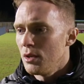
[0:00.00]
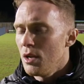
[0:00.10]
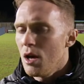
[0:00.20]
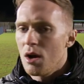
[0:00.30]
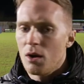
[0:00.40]

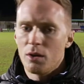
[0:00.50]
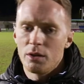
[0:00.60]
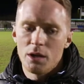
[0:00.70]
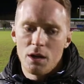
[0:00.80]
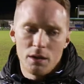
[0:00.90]

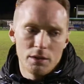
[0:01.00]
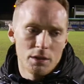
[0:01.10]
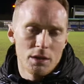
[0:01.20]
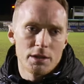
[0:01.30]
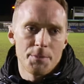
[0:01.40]

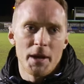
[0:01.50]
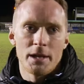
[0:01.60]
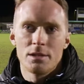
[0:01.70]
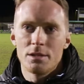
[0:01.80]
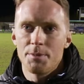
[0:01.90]
No, it
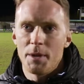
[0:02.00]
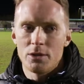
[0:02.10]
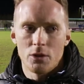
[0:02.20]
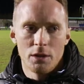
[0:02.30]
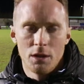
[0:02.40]
depends
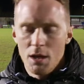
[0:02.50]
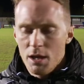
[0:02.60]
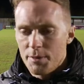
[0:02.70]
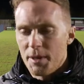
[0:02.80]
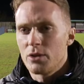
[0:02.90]

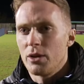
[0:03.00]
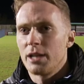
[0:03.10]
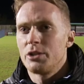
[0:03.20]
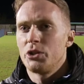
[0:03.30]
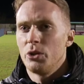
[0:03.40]
on
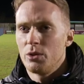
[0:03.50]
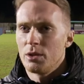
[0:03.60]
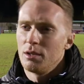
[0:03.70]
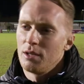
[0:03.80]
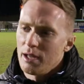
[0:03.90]
attitude
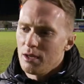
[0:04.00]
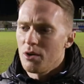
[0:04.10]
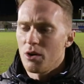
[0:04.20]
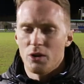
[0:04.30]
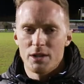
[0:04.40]
and that. No,
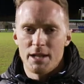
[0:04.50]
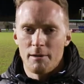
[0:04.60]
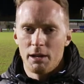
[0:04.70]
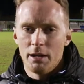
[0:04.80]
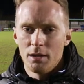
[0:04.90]
not
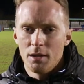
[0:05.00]
necessarily.